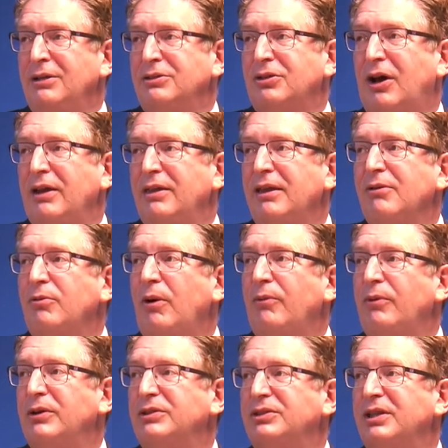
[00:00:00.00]
So I think
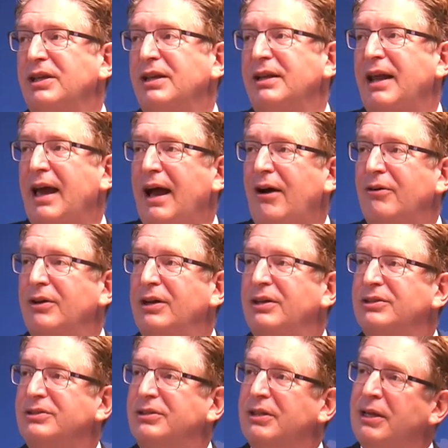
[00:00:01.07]
what we're seeing now
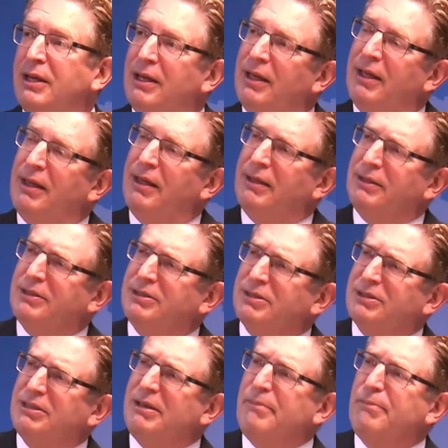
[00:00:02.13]
is
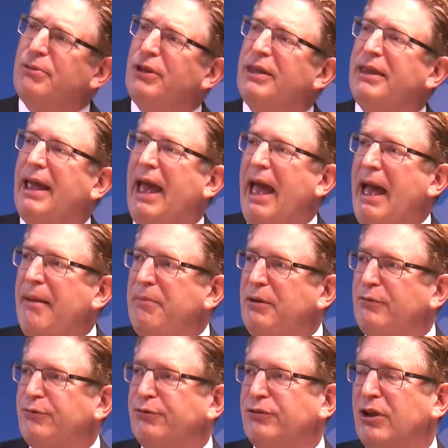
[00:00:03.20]
simply the ebb
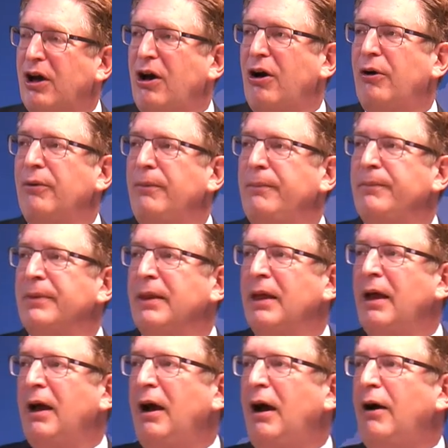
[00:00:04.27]
and flow
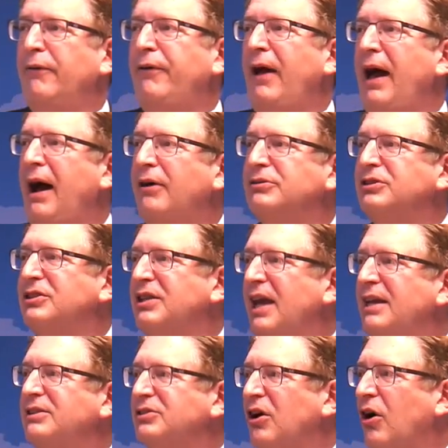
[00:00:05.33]
of how
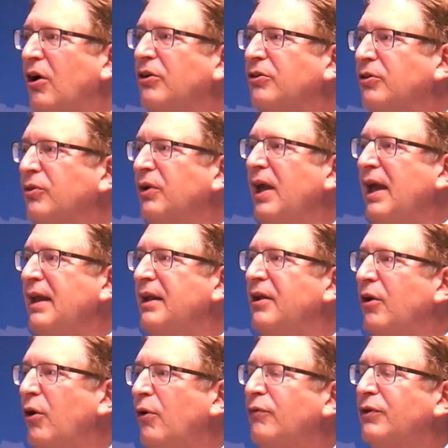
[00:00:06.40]
states are
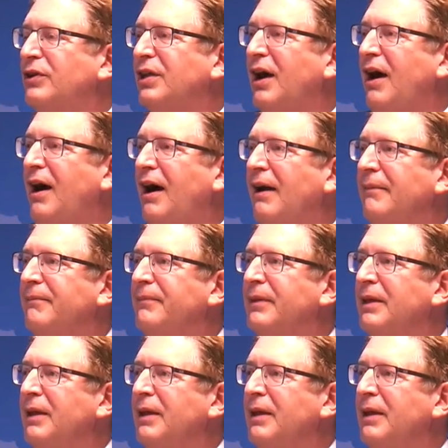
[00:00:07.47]
created over time.